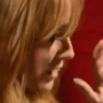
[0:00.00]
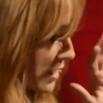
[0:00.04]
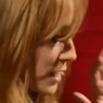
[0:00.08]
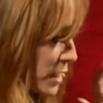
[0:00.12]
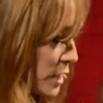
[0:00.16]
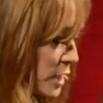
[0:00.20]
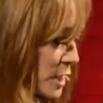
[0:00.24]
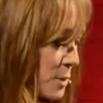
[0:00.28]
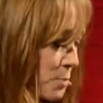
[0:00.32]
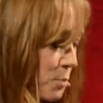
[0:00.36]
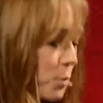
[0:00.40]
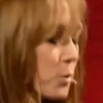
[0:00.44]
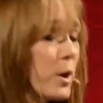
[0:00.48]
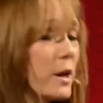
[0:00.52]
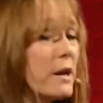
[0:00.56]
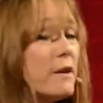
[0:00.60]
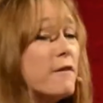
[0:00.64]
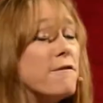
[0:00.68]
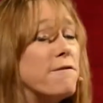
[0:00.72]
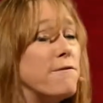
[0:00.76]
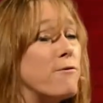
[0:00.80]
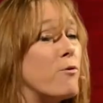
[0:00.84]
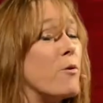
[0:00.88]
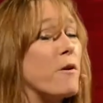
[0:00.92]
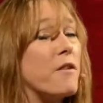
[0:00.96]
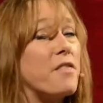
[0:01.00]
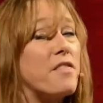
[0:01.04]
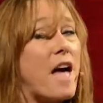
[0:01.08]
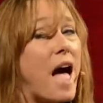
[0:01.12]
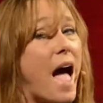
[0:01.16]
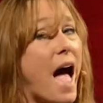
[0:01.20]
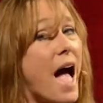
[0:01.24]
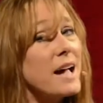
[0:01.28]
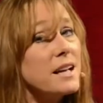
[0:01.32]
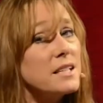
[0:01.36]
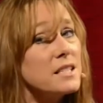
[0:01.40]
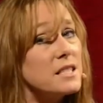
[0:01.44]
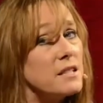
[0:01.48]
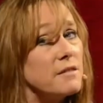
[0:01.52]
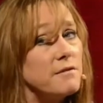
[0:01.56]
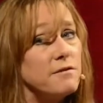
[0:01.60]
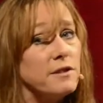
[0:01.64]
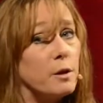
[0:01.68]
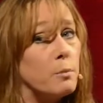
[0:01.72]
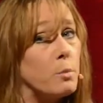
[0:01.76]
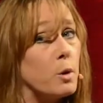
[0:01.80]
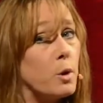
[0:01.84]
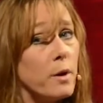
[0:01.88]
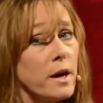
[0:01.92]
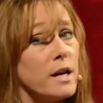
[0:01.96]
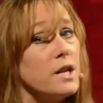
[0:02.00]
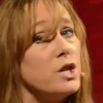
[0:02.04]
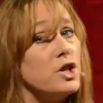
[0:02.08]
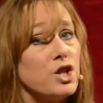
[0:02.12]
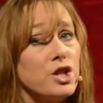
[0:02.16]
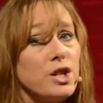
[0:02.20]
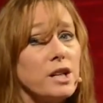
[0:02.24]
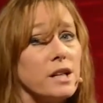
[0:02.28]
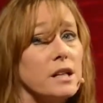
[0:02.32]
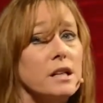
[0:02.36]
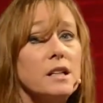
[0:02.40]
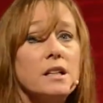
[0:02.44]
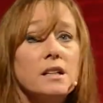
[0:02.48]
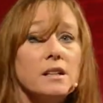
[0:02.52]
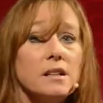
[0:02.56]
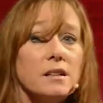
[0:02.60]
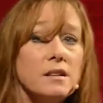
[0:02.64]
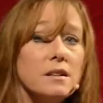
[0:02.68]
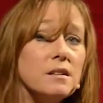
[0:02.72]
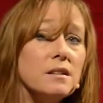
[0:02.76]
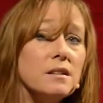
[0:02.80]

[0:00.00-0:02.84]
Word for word: to spring forth acts of liberation,